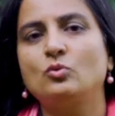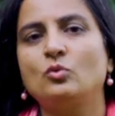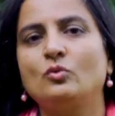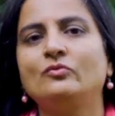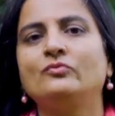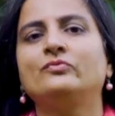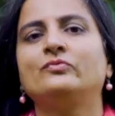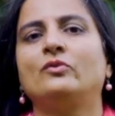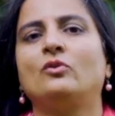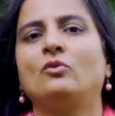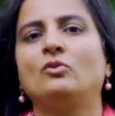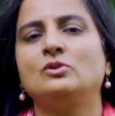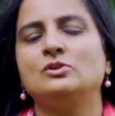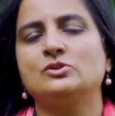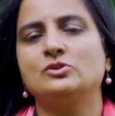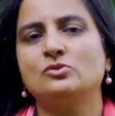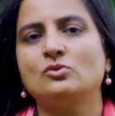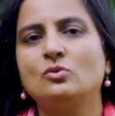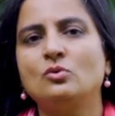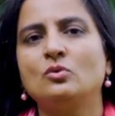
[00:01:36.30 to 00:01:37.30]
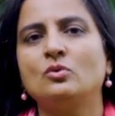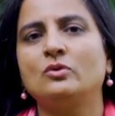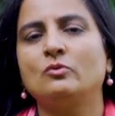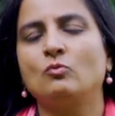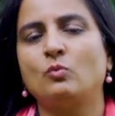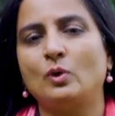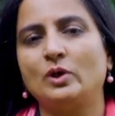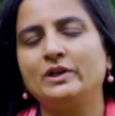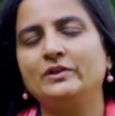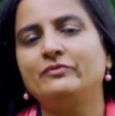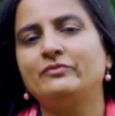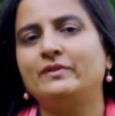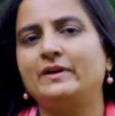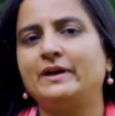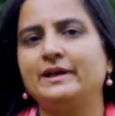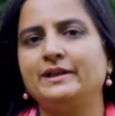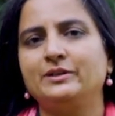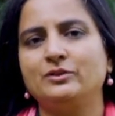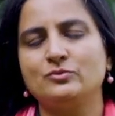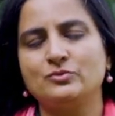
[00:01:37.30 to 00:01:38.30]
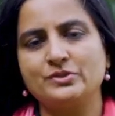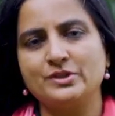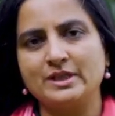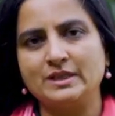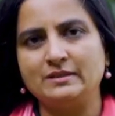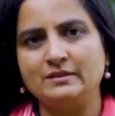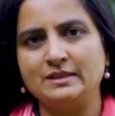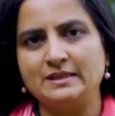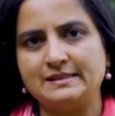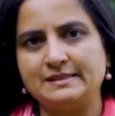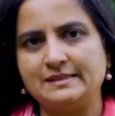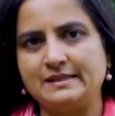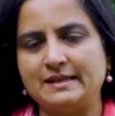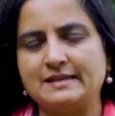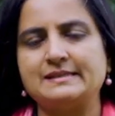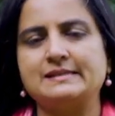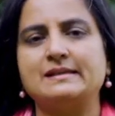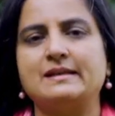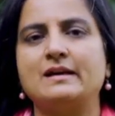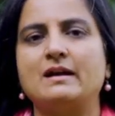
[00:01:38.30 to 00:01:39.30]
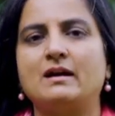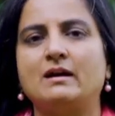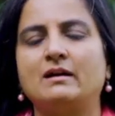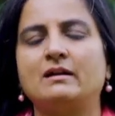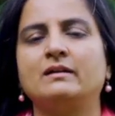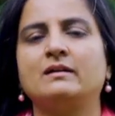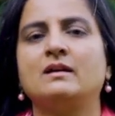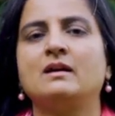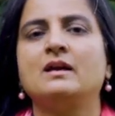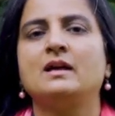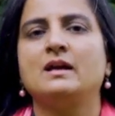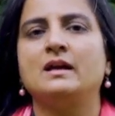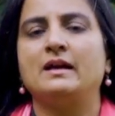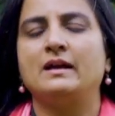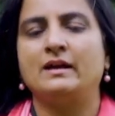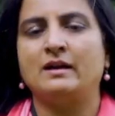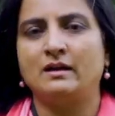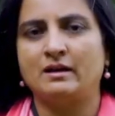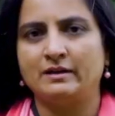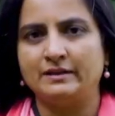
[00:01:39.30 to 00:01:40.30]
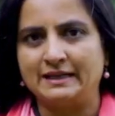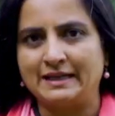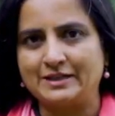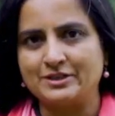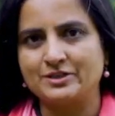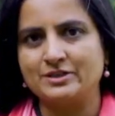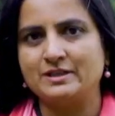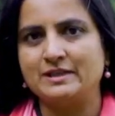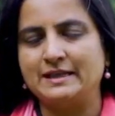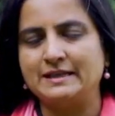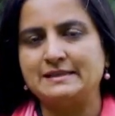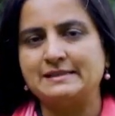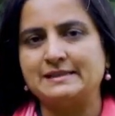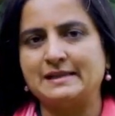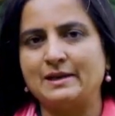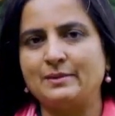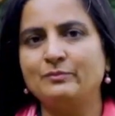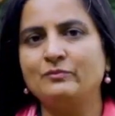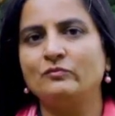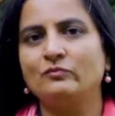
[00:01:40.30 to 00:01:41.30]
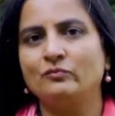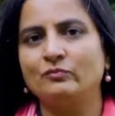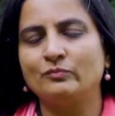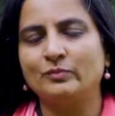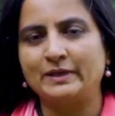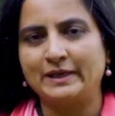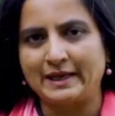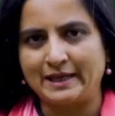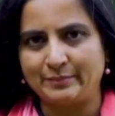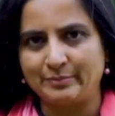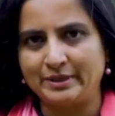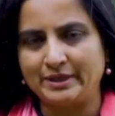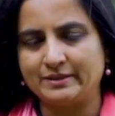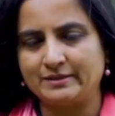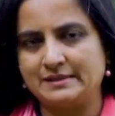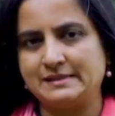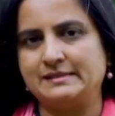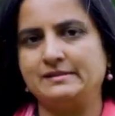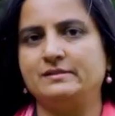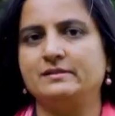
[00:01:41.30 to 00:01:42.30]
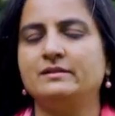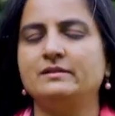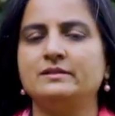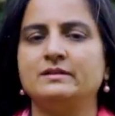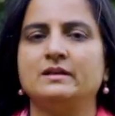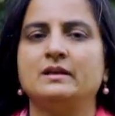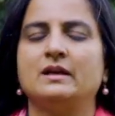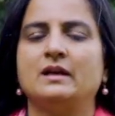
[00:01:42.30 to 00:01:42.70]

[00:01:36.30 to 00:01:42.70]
who've also qualified using the CSIR national exam can be considered.